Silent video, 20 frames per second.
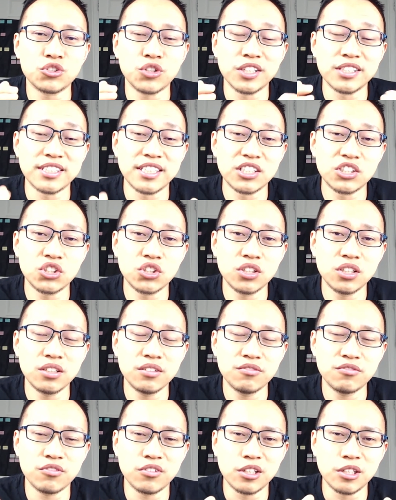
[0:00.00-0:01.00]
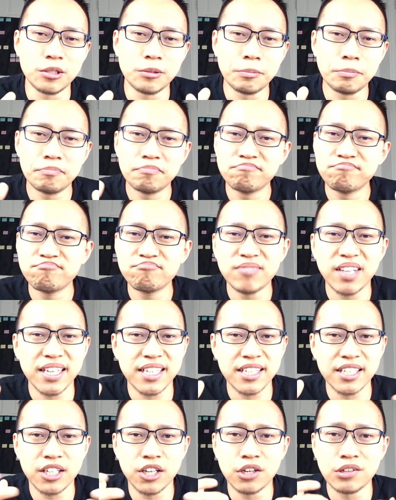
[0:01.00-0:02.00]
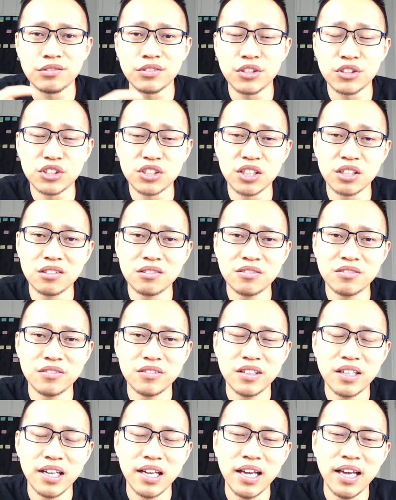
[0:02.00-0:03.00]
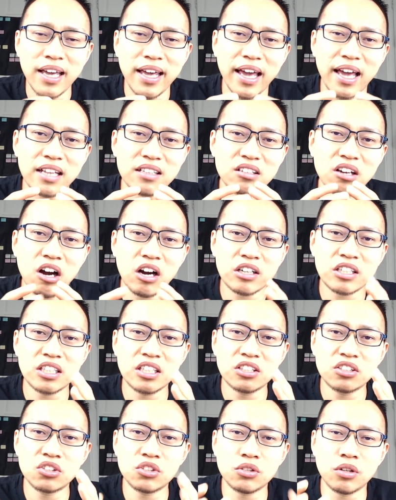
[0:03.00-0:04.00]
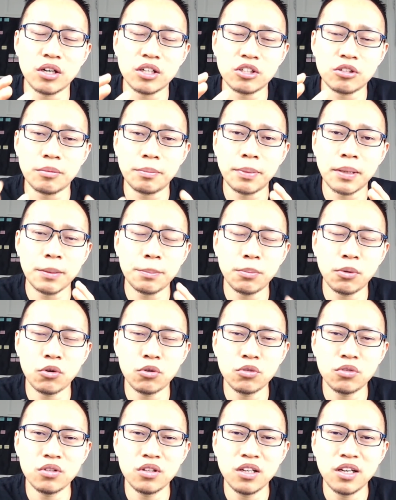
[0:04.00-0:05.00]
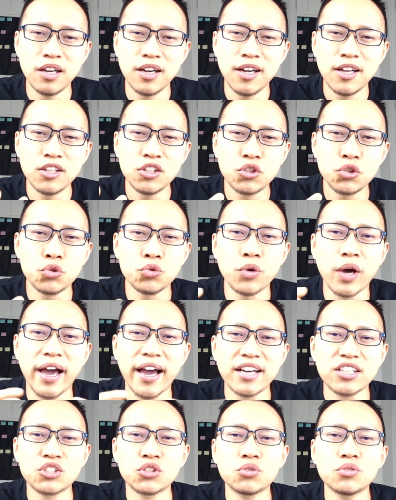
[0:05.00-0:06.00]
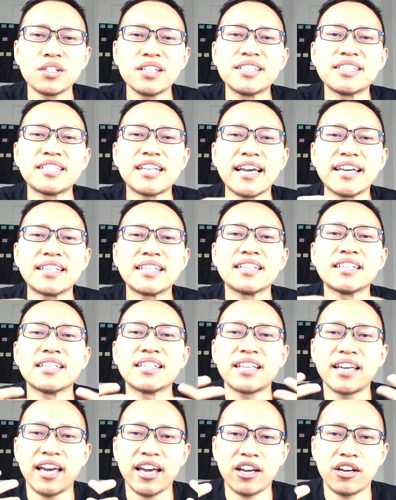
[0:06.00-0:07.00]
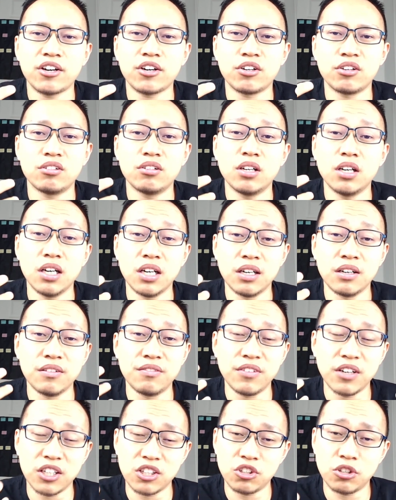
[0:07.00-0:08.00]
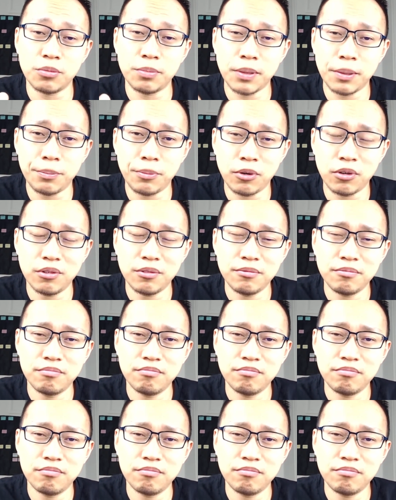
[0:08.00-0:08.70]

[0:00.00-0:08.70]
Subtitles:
transitioning from taking care of yourself and talking to other people to actually taking care of other people.